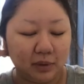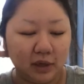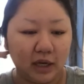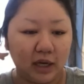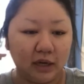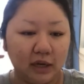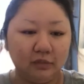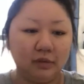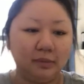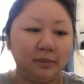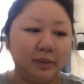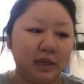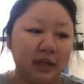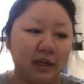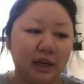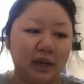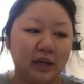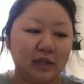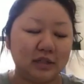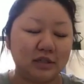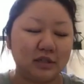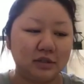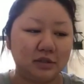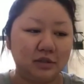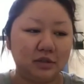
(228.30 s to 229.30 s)
everybody
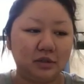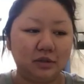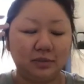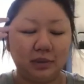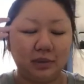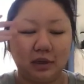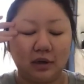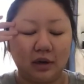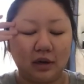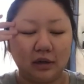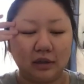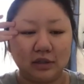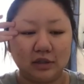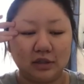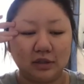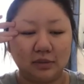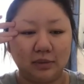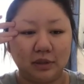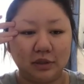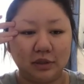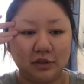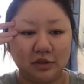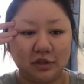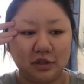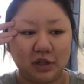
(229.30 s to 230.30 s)
has to do, regardless of
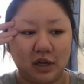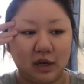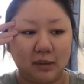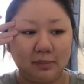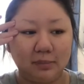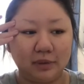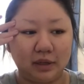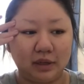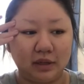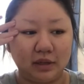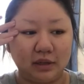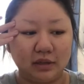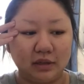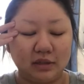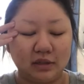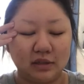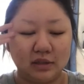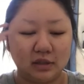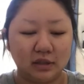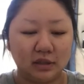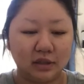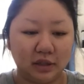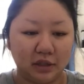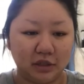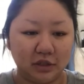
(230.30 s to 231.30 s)
what your topic is
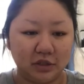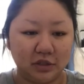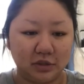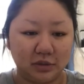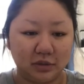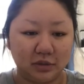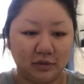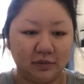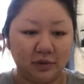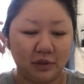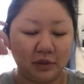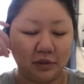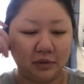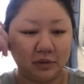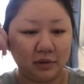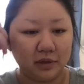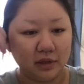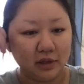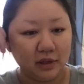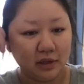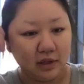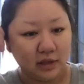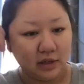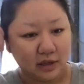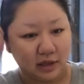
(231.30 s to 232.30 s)
a literature review.
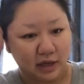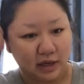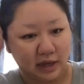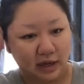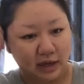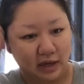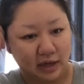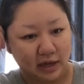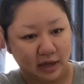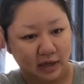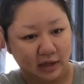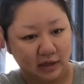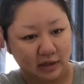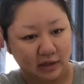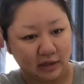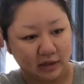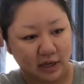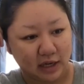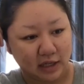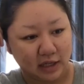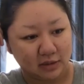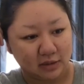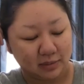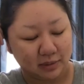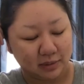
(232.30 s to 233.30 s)
And
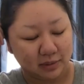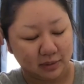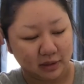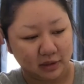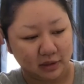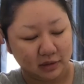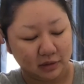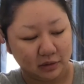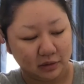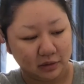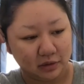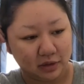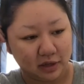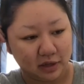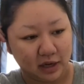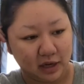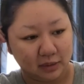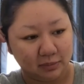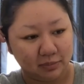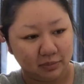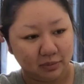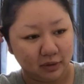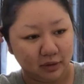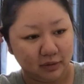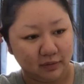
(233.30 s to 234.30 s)
that's when you look
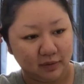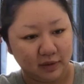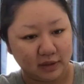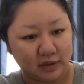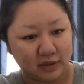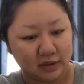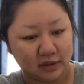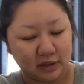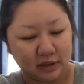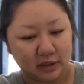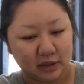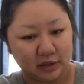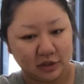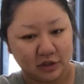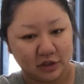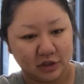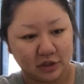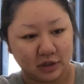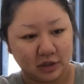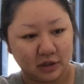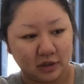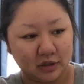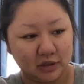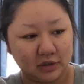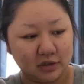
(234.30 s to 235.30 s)
at previous
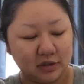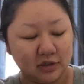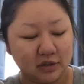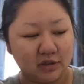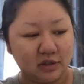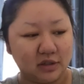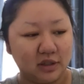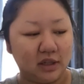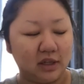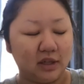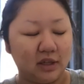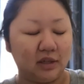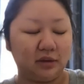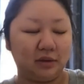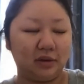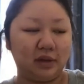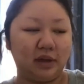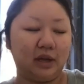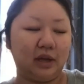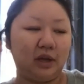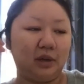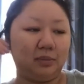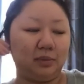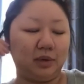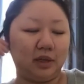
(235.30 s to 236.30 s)
literature to see,
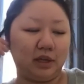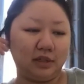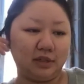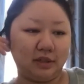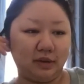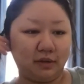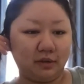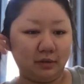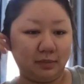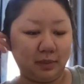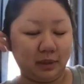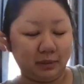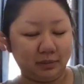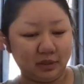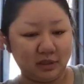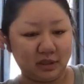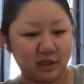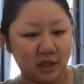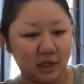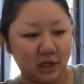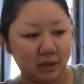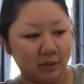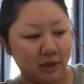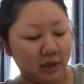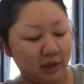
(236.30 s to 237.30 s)
okay, what has other people
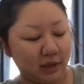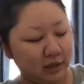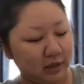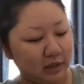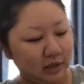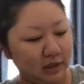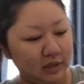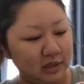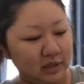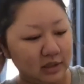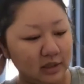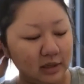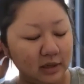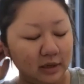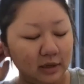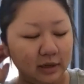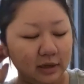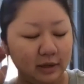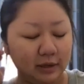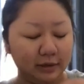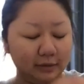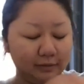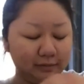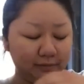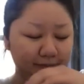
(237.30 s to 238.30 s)
said about this?
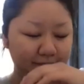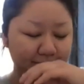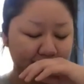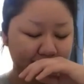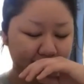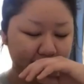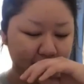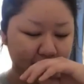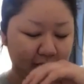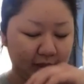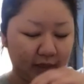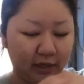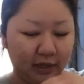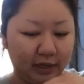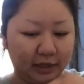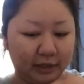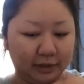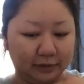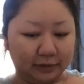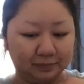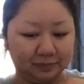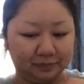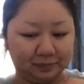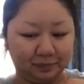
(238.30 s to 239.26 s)
Um,